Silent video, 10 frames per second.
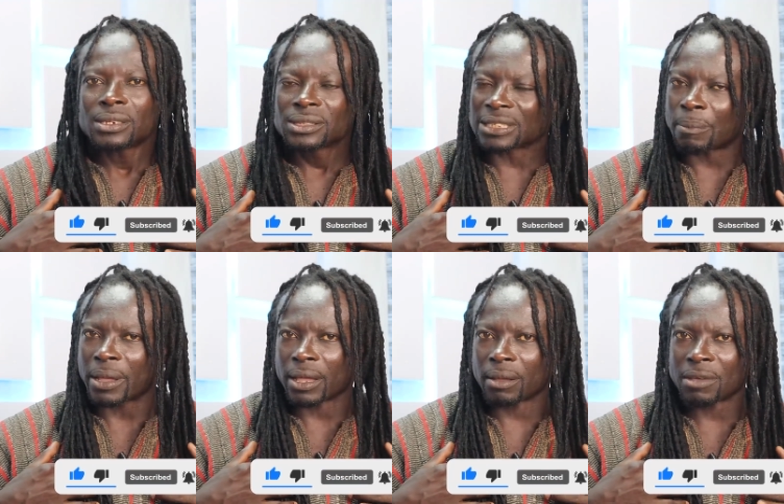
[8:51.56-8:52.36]

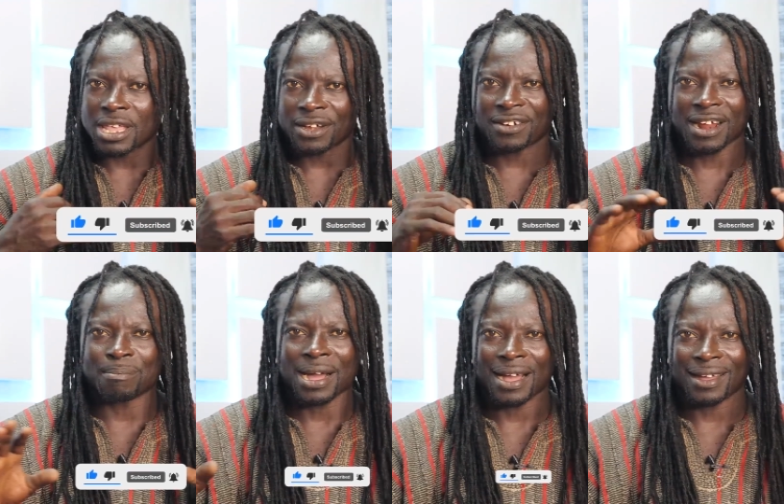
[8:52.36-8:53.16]
Sebe, Minya
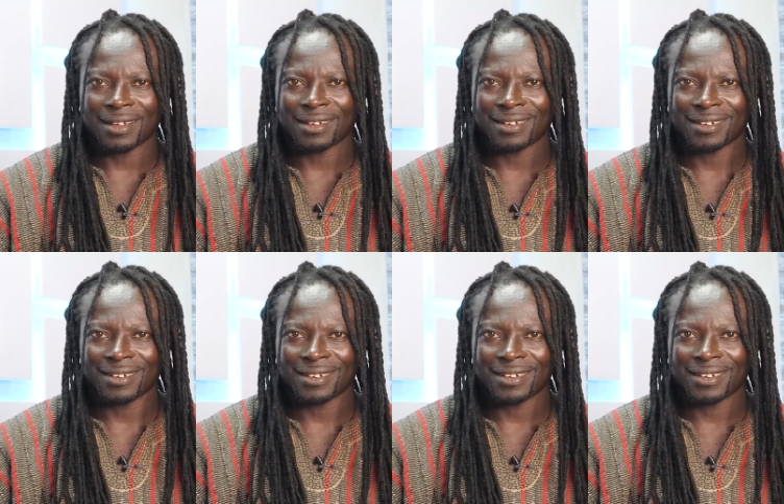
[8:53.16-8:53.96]
Traba.
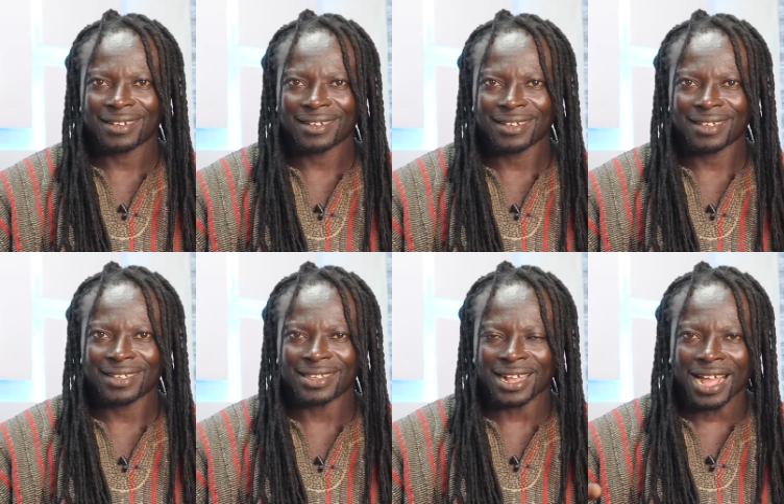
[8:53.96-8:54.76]

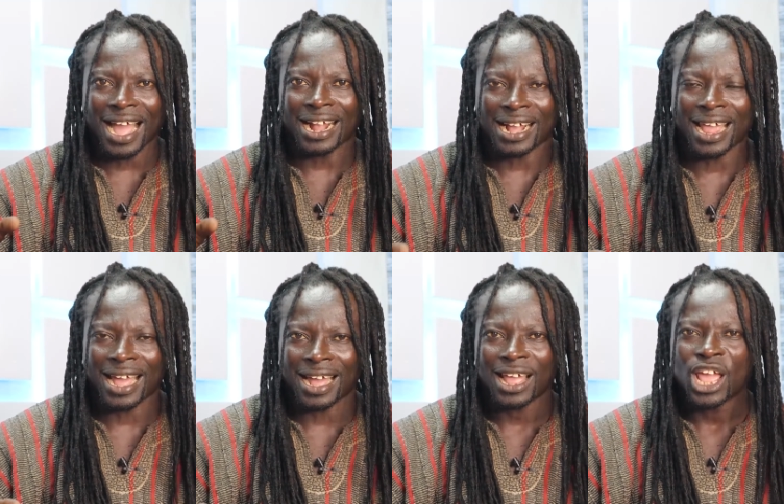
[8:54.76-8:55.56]
Yaka a
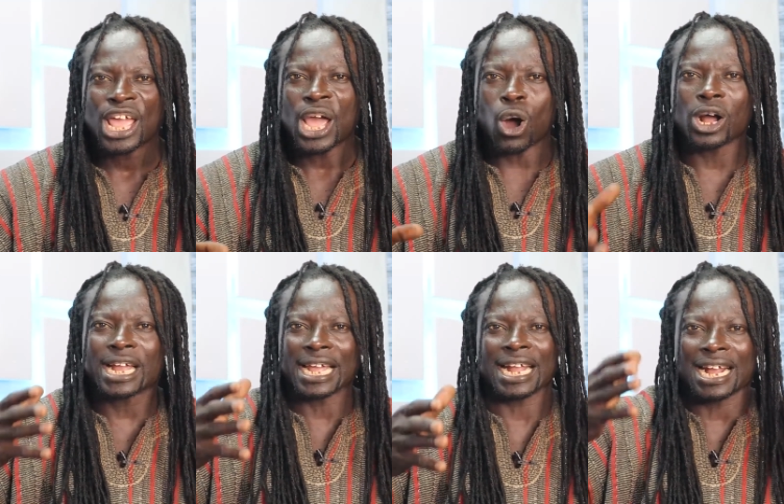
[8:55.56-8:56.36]
kaya. O
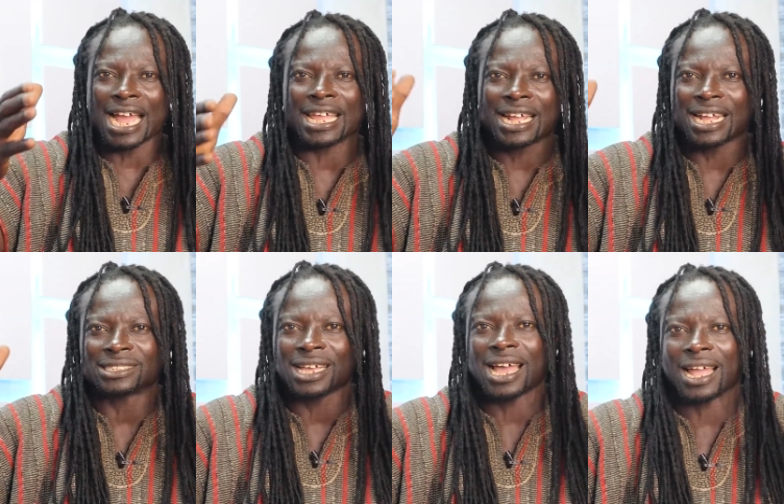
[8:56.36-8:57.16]
can kind
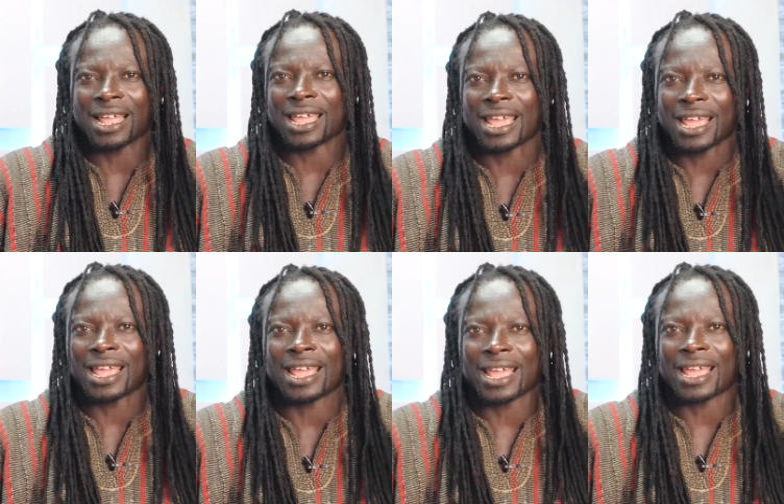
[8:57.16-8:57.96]
Casa.
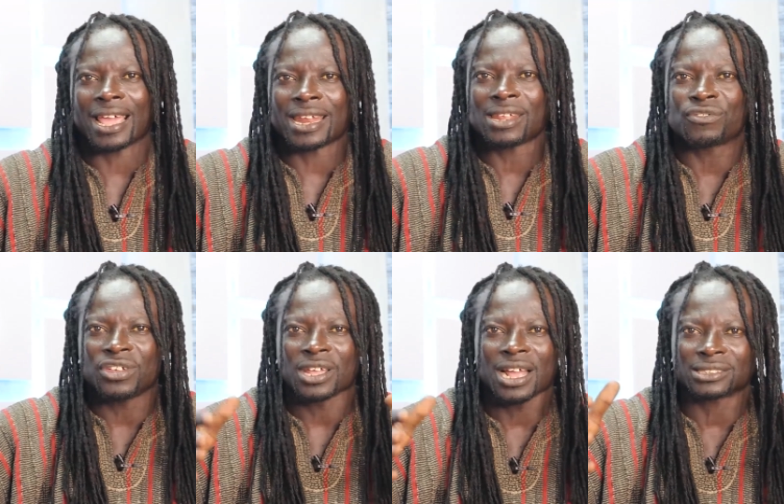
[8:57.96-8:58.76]
And it
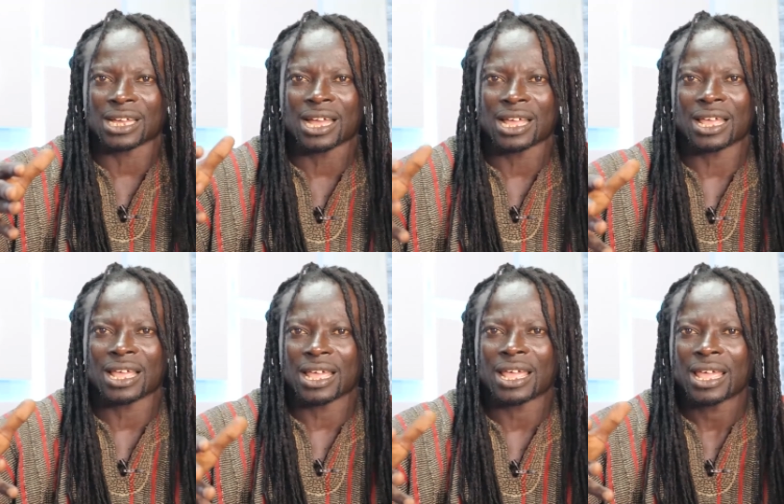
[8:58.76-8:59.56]
tree Casa.
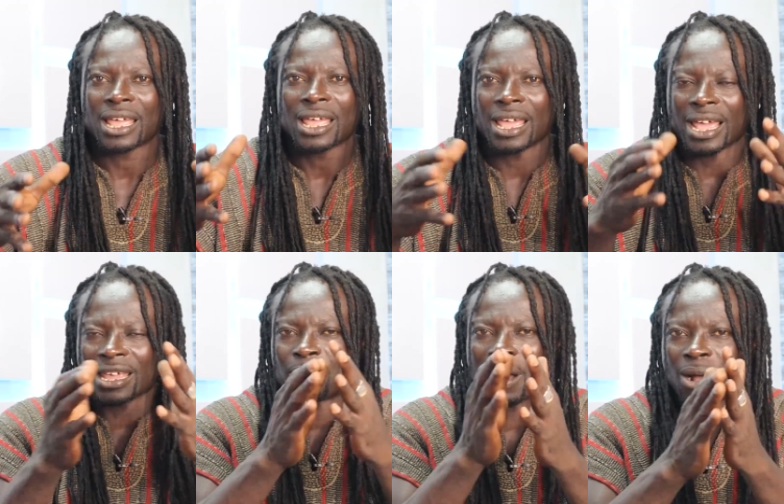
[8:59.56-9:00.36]

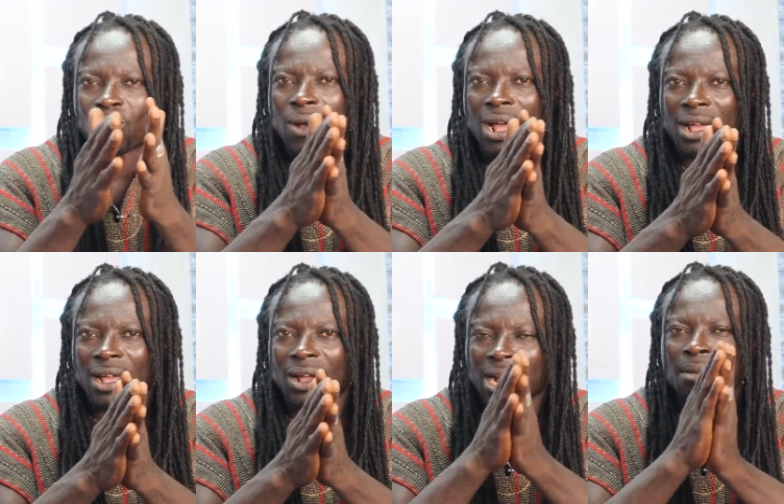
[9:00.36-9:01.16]
Ayabaqua.
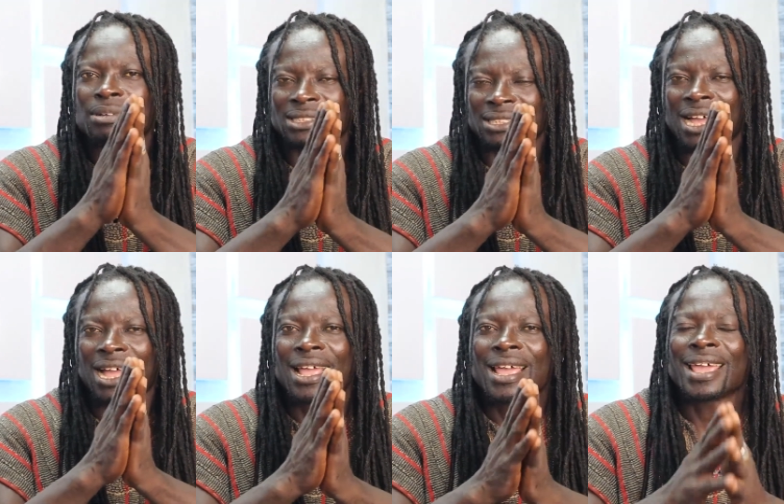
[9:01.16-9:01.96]
A come
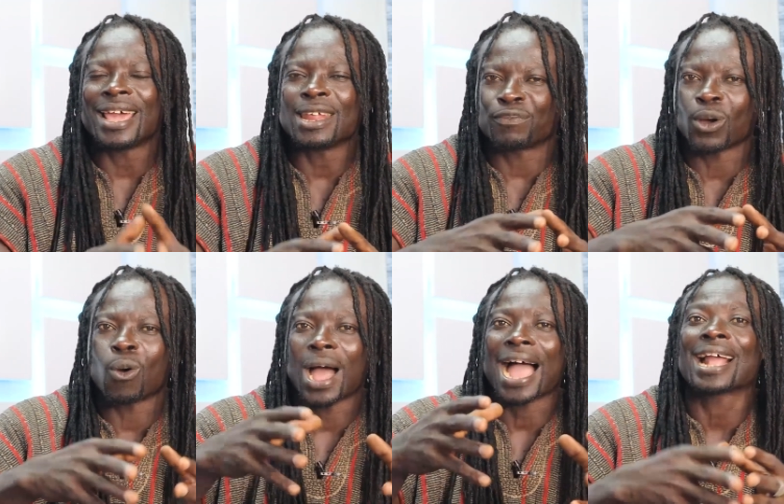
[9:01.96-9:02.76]
sia, any
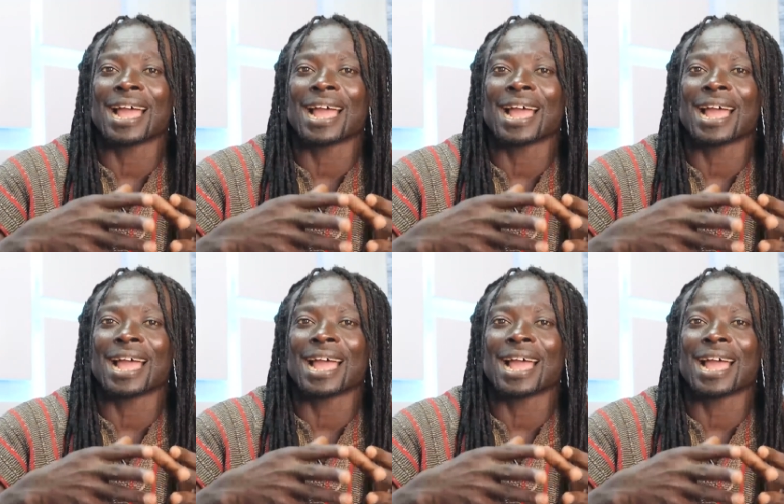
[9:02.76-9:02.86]
fellow a